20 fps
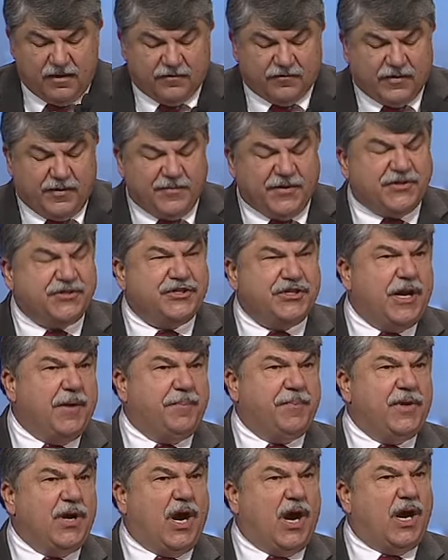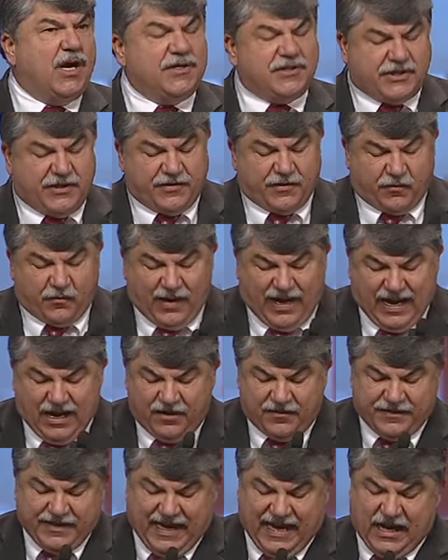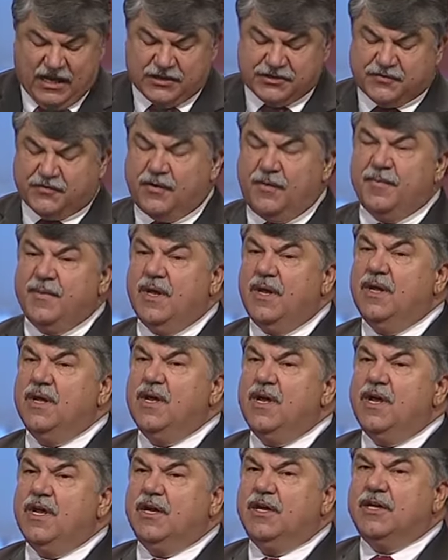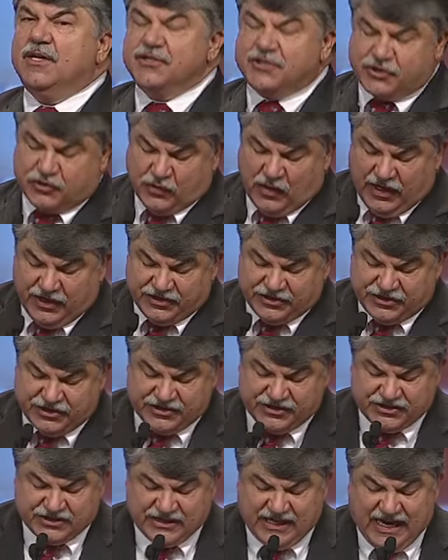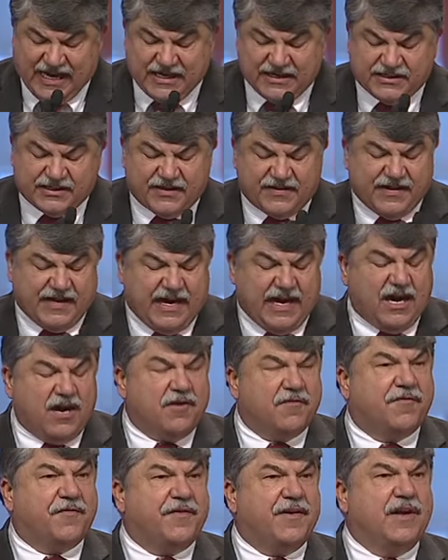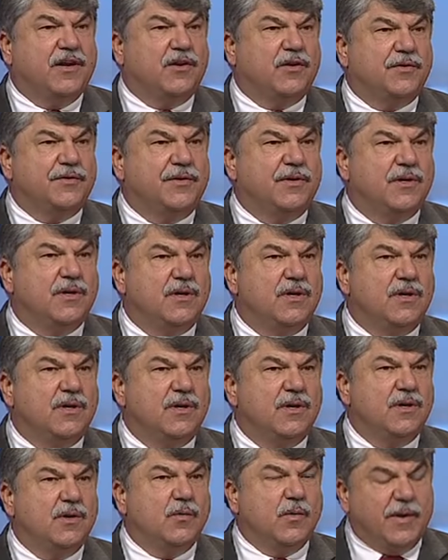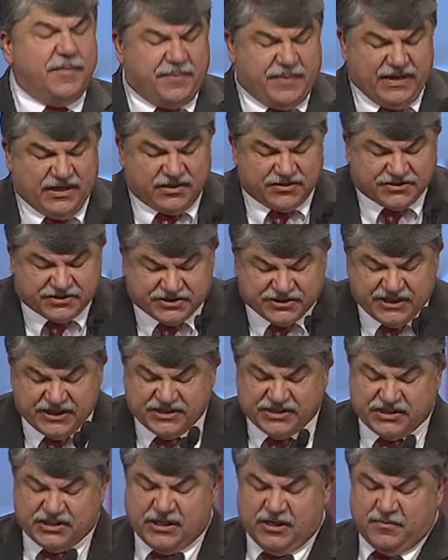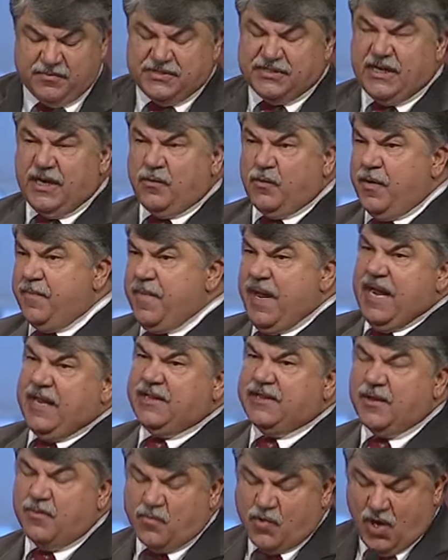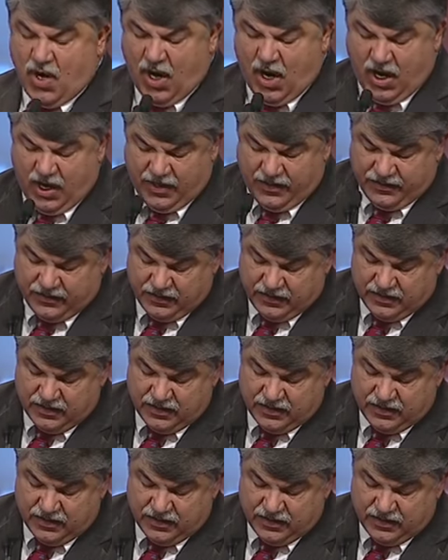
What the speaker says: From the shipyard to the roundhouse, from the construction site to the airfield, we build systems and we make them run.